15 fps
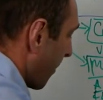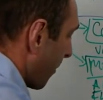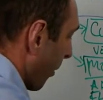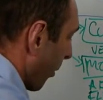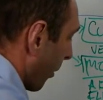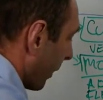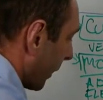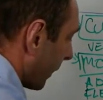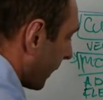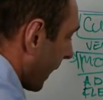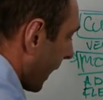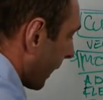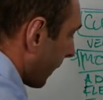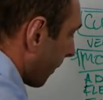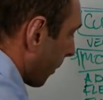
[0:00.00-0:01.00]
bore you to
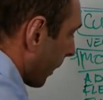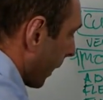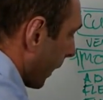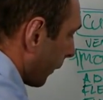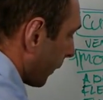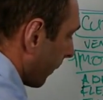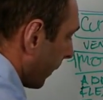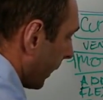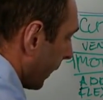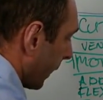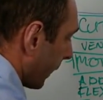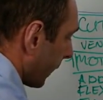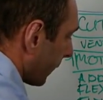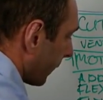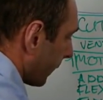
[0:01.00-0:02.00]
death. But to me,
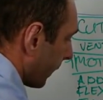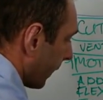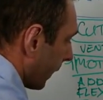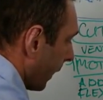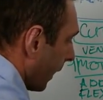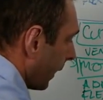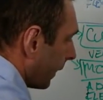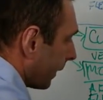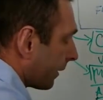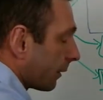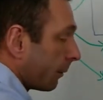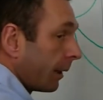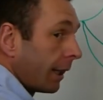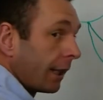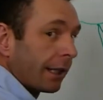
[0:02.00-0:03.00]
this is
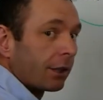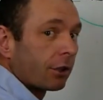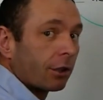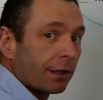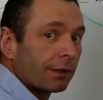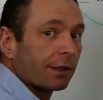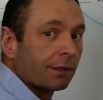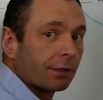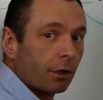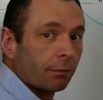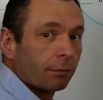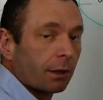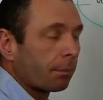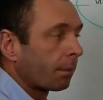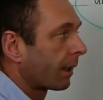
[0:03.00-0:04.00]
a really interesting
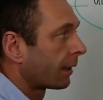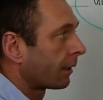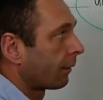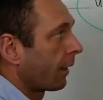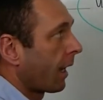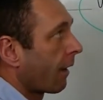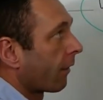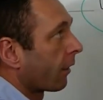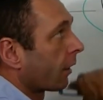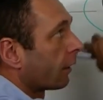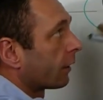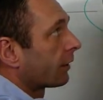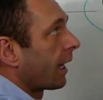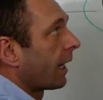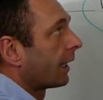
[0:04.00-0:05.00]
subject, because if you have an
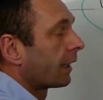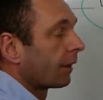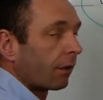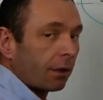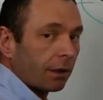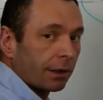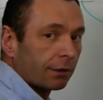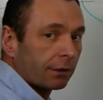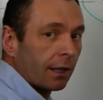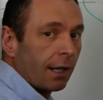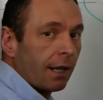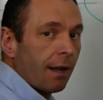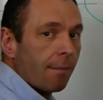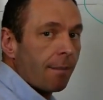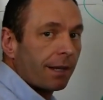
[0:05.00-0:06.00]
understanding of all this, it
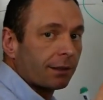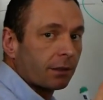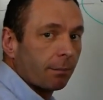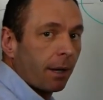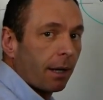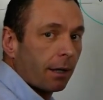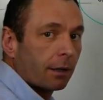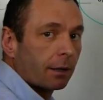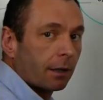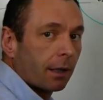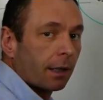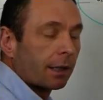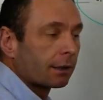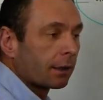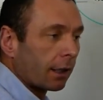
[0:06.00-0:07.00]
makes you
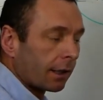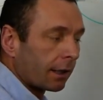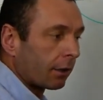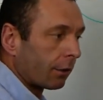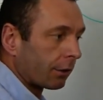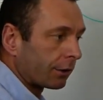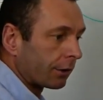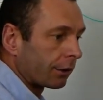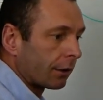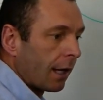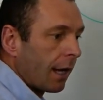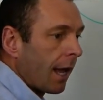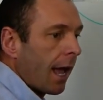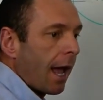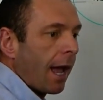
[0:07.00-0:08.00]
better at diagnosis
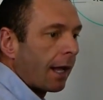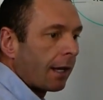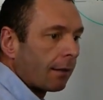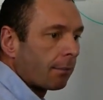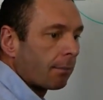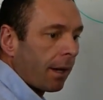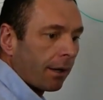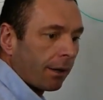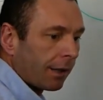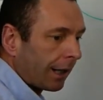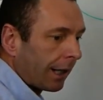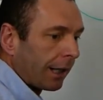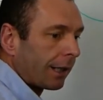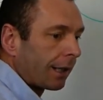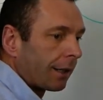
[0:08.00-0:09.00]
and better in the
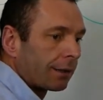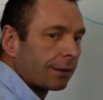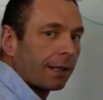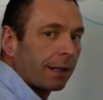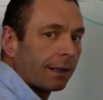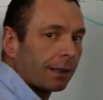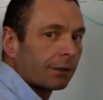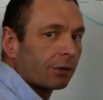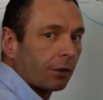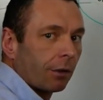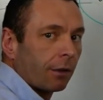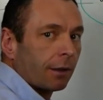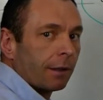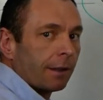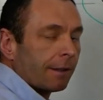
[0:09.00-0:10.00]
clinical setting.
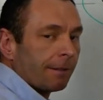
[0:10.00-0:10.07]
So